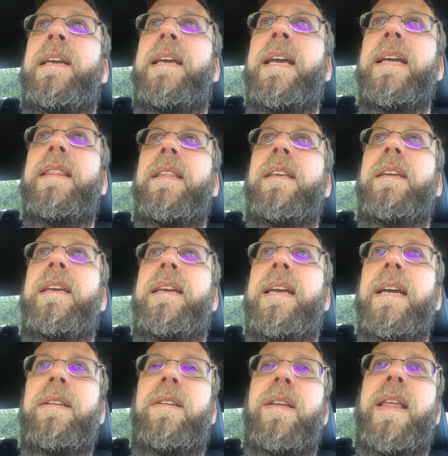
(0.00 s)

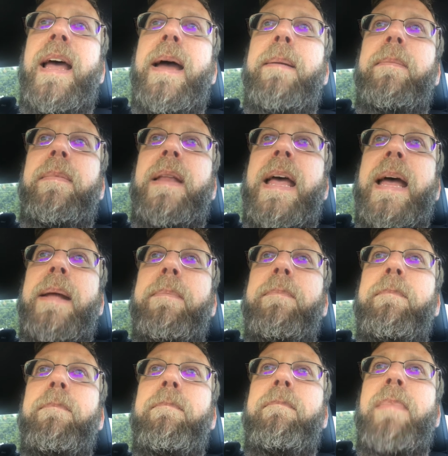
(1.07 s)
Get to that
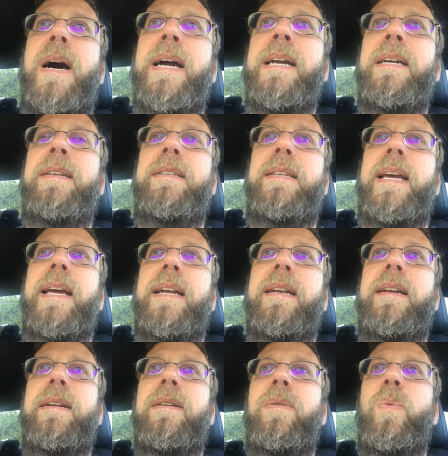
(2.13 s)
mindset
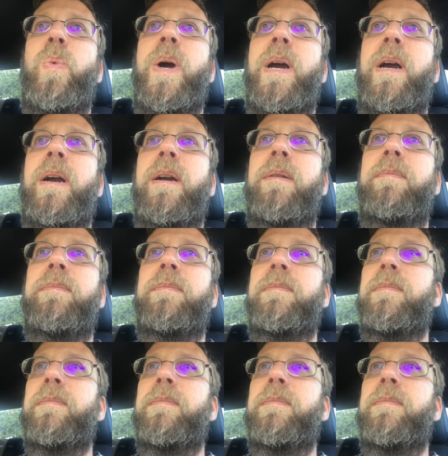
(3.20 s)
where